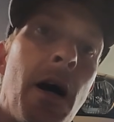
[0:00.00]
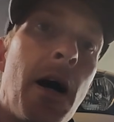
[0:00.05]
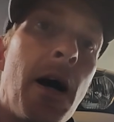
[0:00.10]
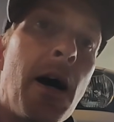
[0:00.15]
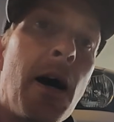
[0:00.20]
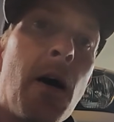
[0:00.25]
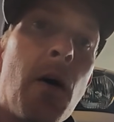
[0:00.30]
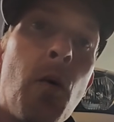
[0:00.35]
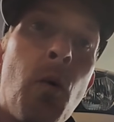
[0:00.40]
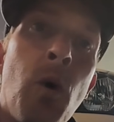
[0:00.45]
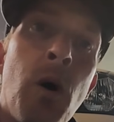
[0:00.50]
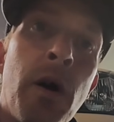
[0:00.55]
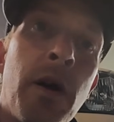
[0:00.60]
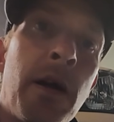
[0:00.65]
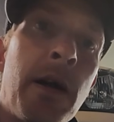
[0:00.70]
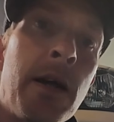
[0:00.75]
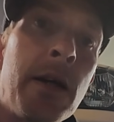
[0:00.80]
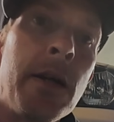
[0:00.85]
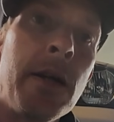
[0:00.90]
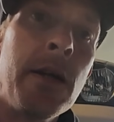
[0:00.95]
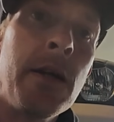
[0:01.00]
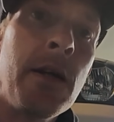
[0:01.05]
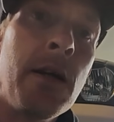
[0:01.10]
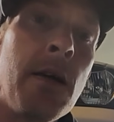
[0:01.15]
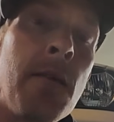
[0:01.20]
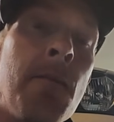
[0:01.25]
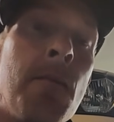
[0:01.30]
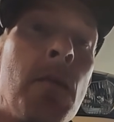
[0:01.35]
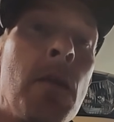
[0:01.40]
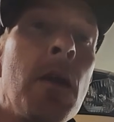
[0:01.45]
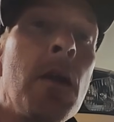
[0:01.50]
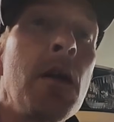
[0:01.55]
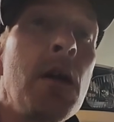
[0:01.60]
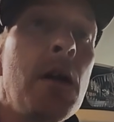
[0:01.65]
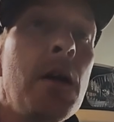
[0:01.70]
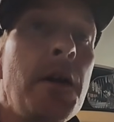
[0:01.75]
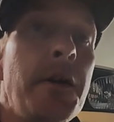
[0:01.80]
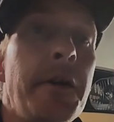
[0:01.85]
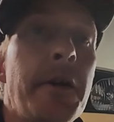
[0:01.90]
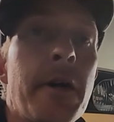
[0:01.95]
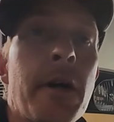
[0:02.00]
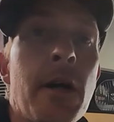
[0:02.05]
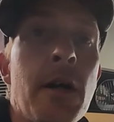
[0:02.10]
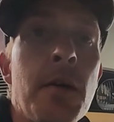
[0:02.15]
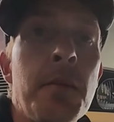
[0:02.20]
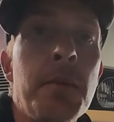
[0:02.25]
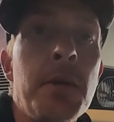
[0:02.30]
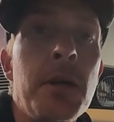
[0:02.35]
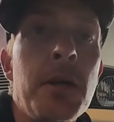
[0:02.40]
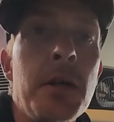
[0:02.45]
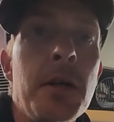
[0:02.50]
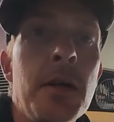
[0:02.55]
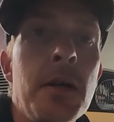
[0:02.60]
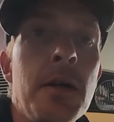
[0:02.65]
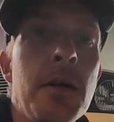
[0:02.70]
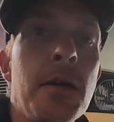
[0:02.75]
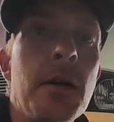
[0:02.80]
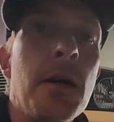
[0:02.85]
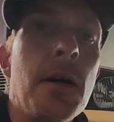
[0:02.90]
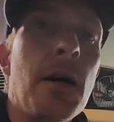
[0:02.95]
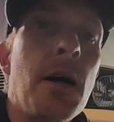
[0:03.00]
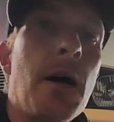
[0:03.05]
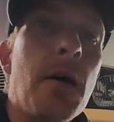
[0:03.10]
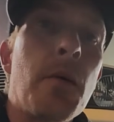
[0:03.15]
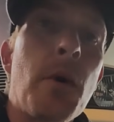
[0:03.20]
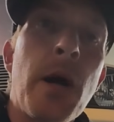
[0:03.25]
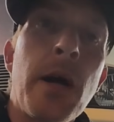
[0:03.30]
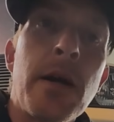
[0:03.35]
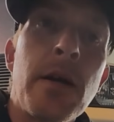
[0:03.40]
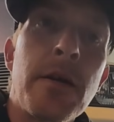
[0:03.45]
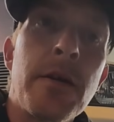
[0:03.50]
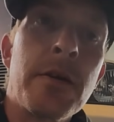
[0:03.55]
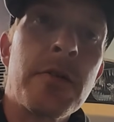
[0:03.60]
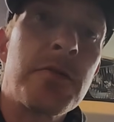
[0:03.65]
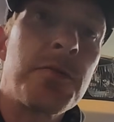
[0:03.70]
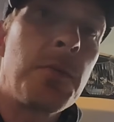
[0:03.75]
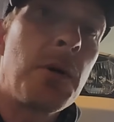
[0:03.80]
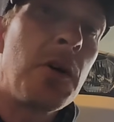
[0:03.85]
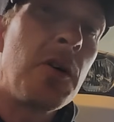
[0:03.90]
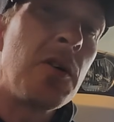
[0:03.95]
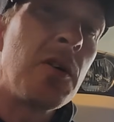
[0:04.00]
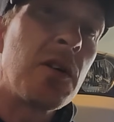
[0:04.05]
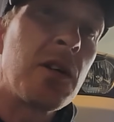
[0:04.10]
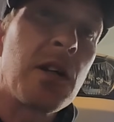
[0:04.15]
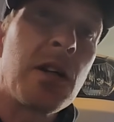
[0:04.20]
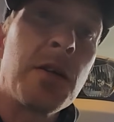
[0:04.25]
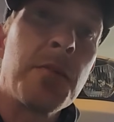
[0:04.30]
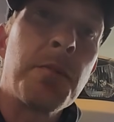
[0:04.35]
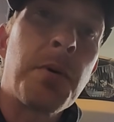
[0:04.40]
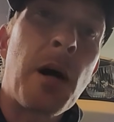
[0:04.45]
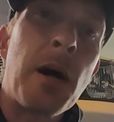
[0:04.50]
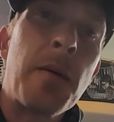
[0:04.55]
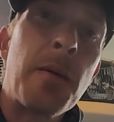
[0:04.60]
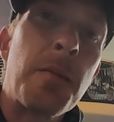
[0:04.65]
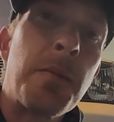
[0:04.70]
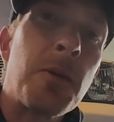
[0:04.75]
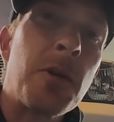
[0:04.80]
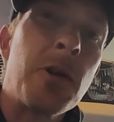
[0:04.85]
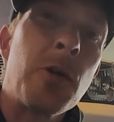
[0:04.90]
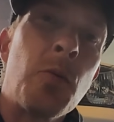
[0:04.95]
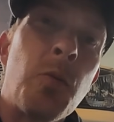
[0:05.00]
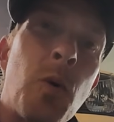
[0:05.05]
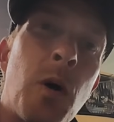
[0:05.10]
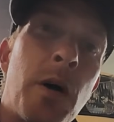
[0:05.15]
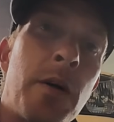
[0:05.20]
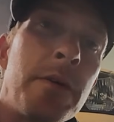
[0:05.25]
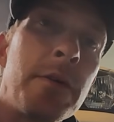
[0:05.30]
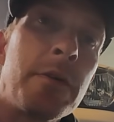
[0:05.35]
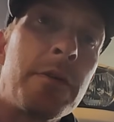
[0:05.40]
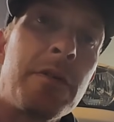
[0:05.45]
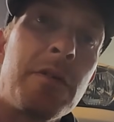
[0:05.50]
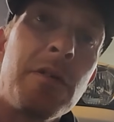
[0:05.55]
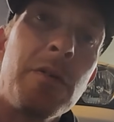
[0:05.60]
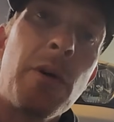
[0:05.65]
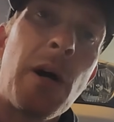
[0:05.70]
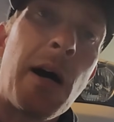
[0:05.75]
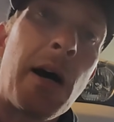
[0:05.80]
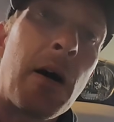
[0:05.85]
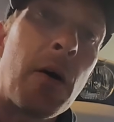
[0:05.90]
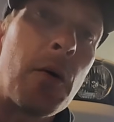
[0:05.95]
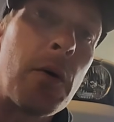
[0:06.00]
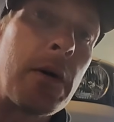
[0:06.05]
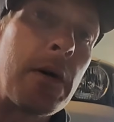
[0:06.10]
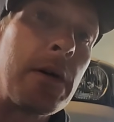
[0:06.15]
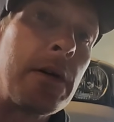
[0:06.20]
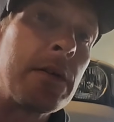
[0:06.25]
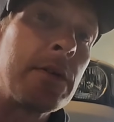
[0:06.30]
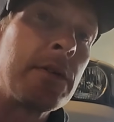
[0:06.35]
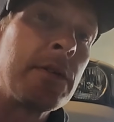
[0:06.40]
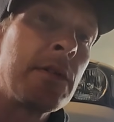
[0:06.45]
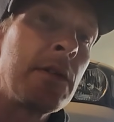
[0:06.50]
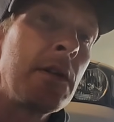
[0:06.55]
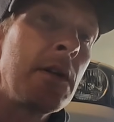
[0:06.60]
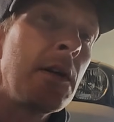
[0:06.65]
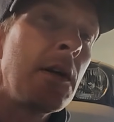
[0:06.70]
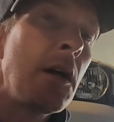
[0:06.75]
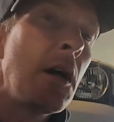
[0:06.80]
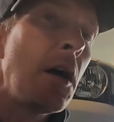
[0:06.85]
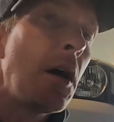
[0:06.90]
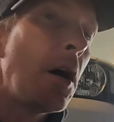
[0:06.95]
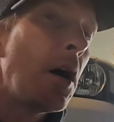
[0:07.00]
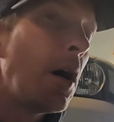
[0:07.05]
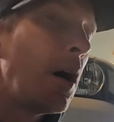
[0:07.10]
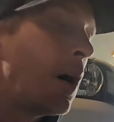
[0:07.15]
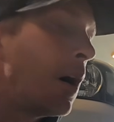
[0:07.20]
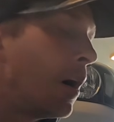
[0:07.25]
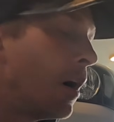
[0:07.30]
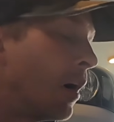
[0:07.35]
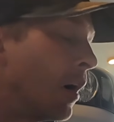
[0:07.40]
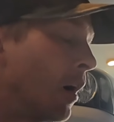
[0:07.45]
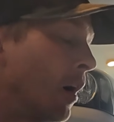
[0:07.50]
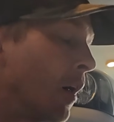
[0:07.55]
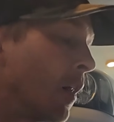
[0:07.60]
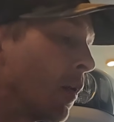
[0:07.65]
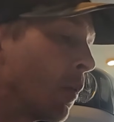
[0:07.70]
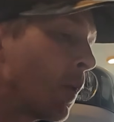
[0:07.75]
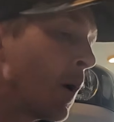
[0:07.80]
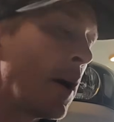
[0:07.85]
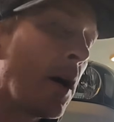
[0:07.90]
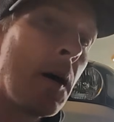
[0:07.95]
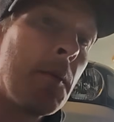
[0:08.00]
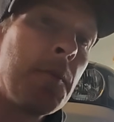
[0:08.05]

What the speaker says: at 180, you're going to be a regular smoke in probably 1 to 2 hours. The way